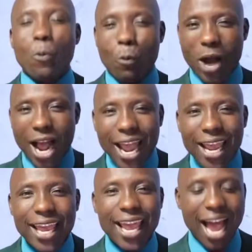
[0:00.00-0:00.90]

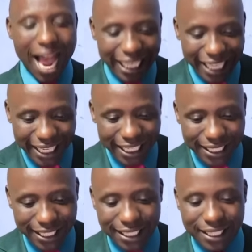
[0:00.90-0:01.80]
Why
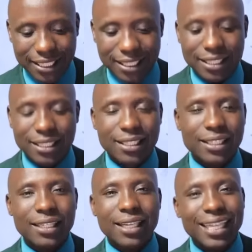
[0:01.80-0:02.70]
against
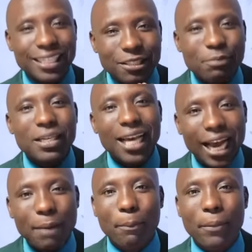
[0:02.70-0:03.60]
the
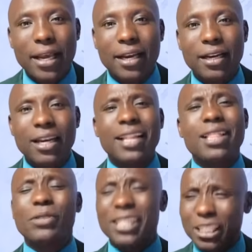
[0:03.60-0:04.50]
smear campaign?
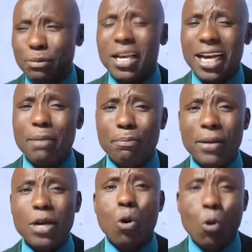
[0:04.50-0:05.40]
There was a smear
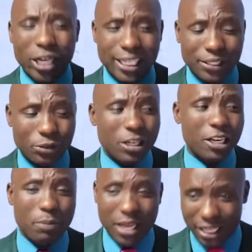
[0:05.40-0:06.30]
campaign
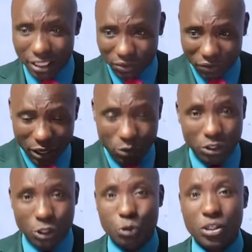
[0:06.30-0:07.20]
orchestrated by these
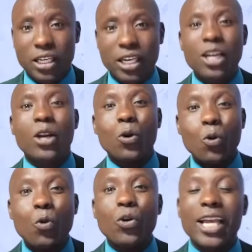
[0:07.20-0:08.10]
fellows in UDA.
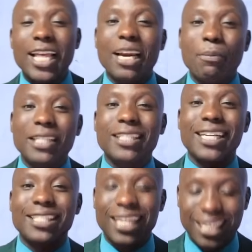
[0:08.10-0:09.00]
Uhuru Kenyatta
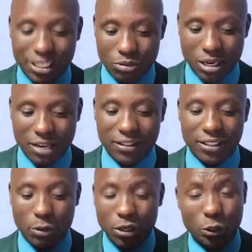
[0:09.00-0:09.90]
maintains his
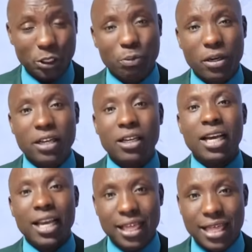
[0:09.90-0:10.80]
relevance. I want to explain
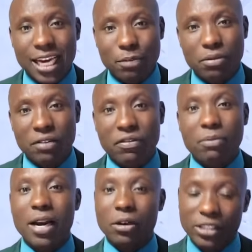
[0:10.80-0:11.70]
that
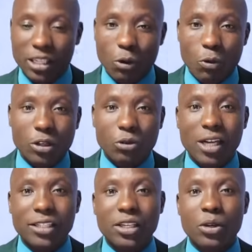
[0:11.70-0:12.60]
briefly, but I still want to
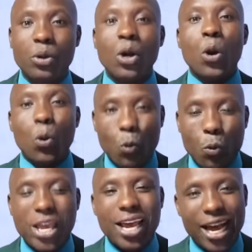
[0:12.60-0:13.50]
ask you,
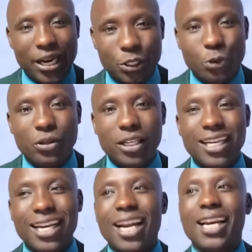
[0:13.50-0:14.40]
we are
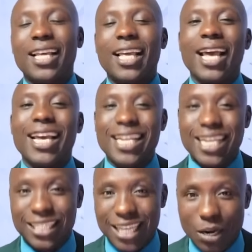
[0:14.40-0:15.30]
doing granny care in
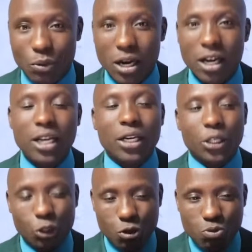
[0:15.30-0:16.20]
Nyandarua.
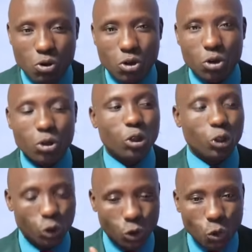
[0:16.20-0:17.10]
Tomorrow,
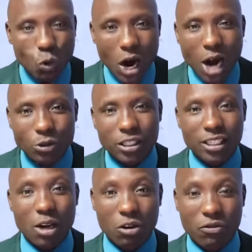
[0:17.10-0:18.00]
two
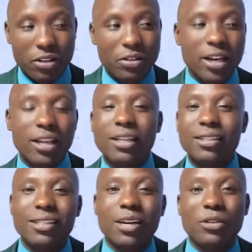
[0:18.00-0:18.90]
houses out of the three
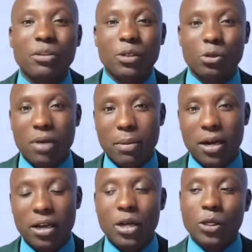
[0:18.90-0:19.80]
zitakuwa
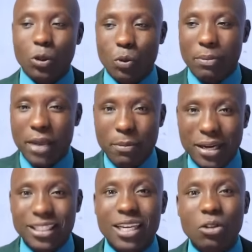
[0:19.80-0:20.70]
zimesimama. So we are buying
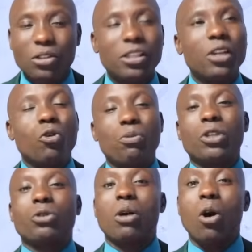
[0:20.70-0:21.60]
materials to
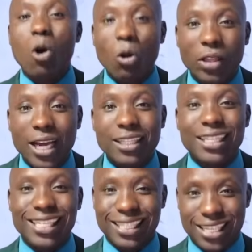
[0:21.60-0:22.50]
make sure all that
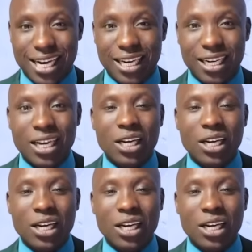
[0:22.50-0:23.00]
is done.